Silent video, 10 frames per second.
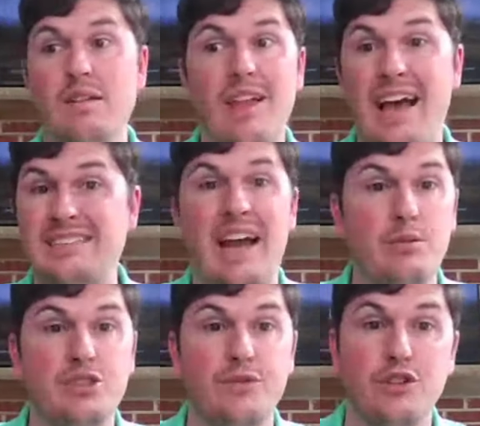Last night
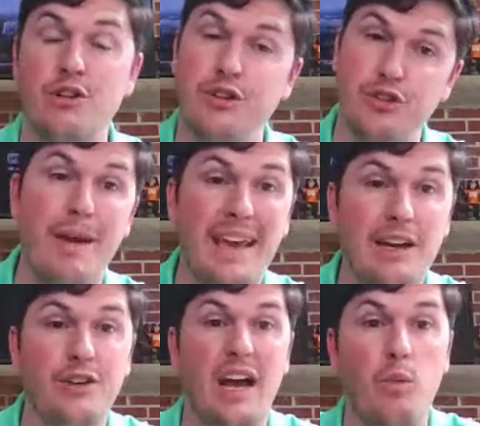was the first round. You may
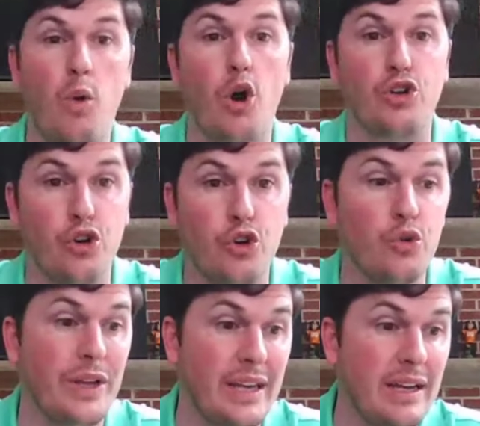hear Deone Walker
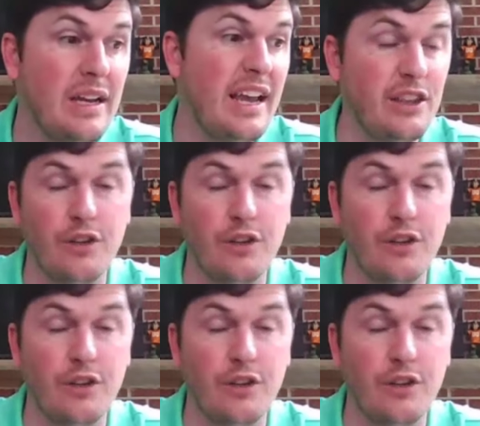early in the